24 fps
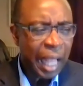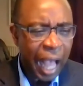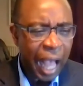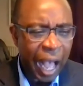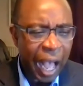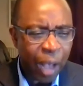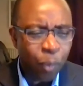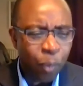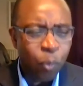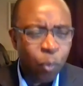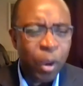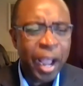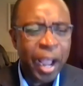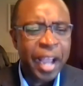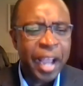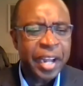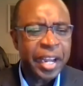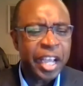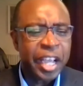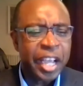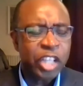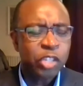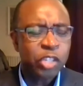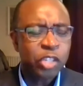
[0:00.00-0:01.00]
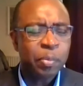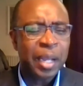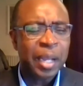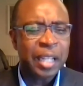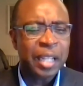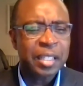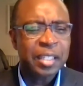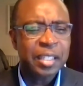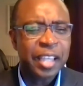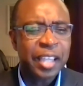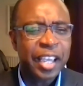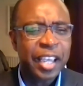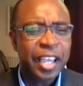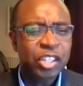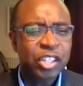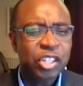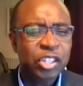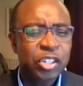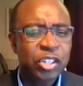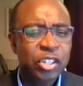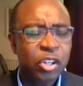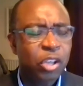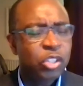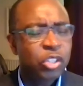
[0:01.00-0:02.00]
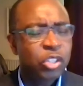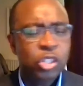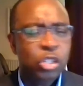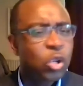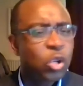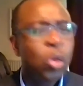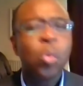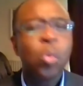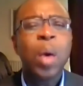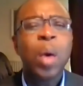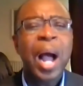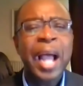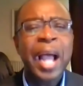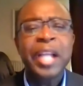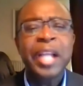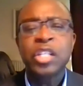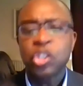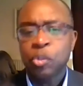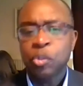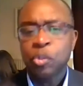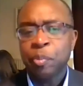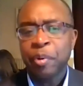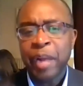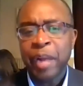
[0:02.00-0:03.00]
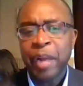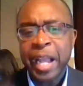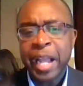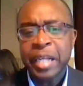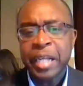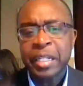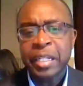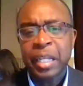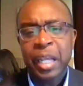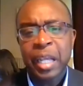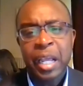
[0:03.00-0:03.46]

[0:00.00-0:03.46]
awareness, but it's not so widespread.